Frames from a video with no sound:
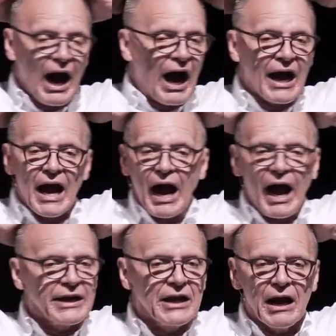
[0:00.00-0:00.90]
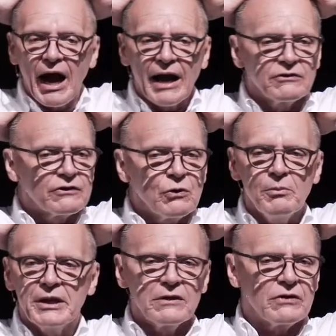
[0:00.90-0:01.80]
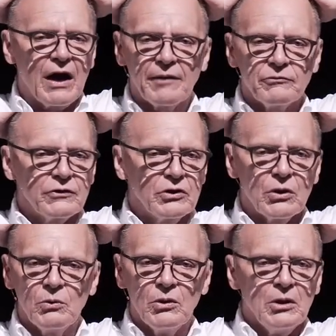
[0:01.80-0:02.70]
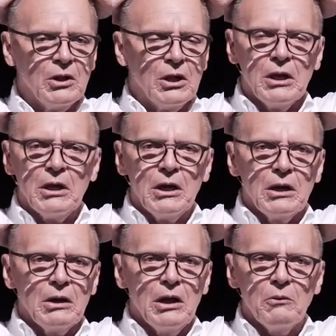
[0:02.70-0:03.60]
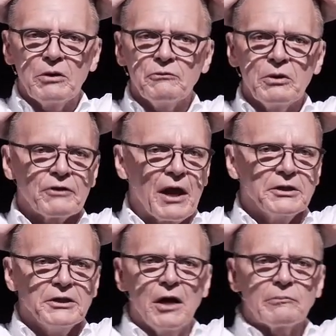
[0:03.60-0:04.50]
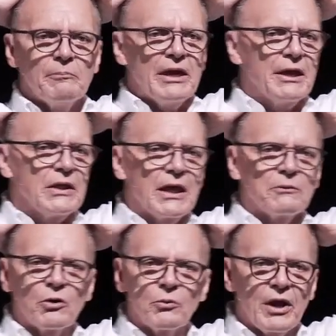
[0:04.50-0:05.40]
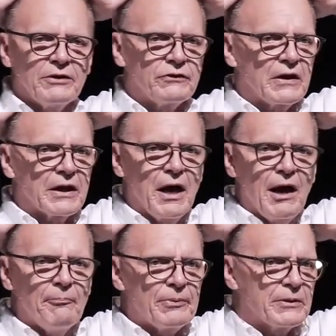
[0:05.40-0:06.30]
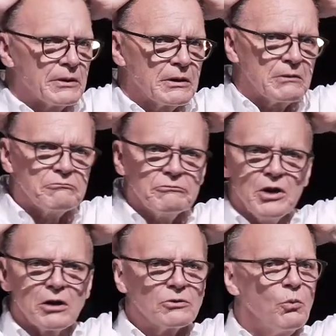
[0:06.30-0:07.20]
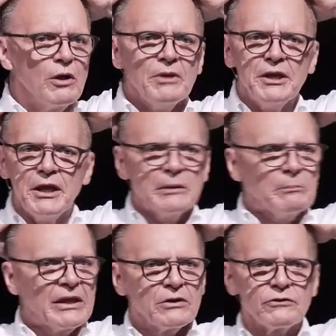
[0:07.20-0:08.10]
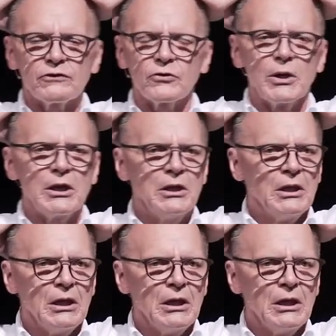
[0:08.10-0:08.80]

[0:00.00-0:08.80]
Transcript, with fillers: I, I, I so many times, you know, we, we've got young men that we're raising up and young women in ministry.